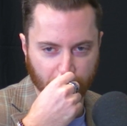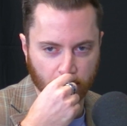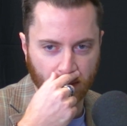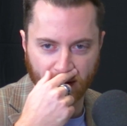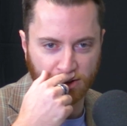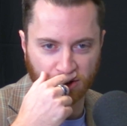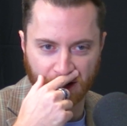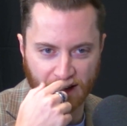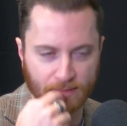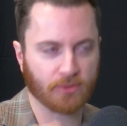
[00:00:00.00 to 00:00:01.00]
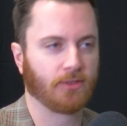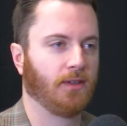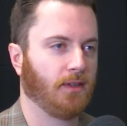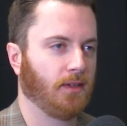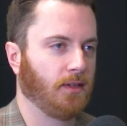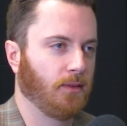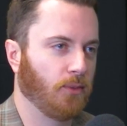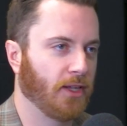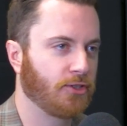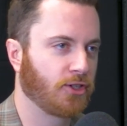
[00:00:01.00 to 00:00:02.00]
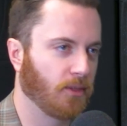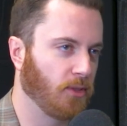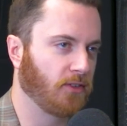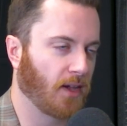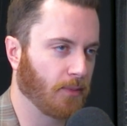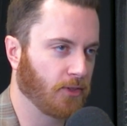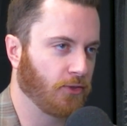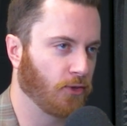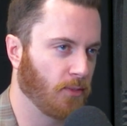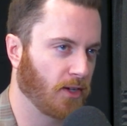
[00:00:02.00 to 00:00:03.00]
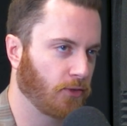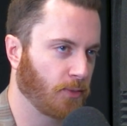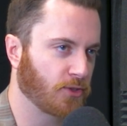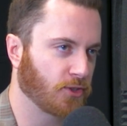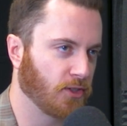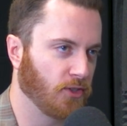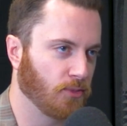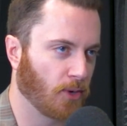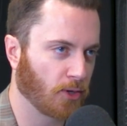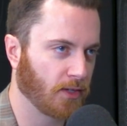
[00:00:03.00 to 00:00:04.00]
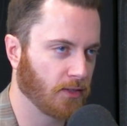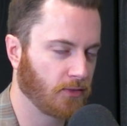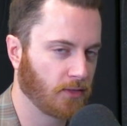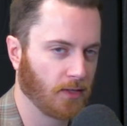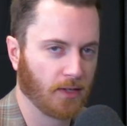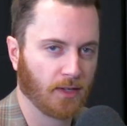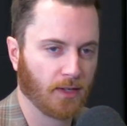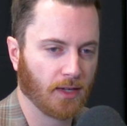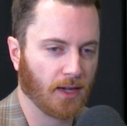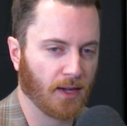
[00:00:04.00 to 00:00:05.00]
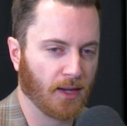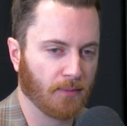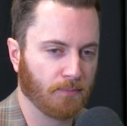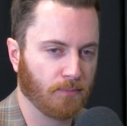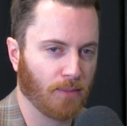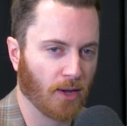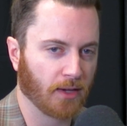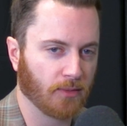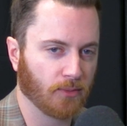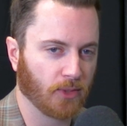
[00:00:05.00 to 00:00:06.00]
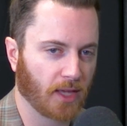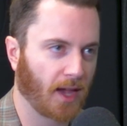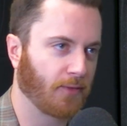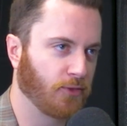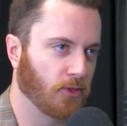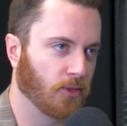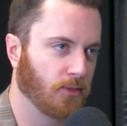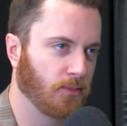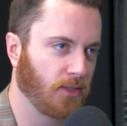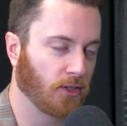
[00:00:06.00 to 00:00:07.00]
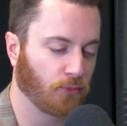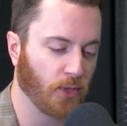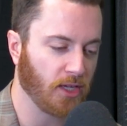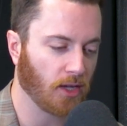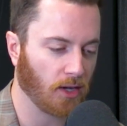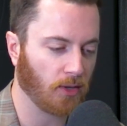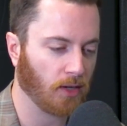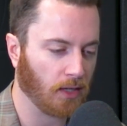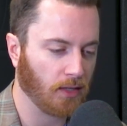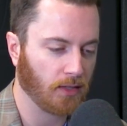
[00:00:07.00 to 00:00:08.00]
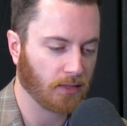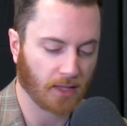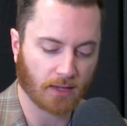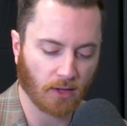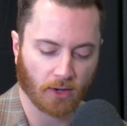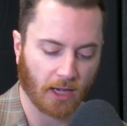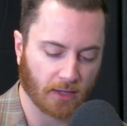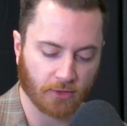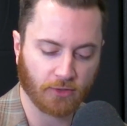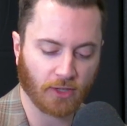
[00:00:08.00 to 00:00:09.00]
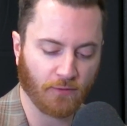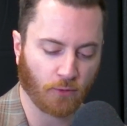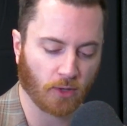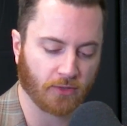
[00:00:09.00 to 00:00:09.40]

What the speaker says: competitor names, which can be time consuming, especially in new markets. But we have to because we know. Like, okay, just say, for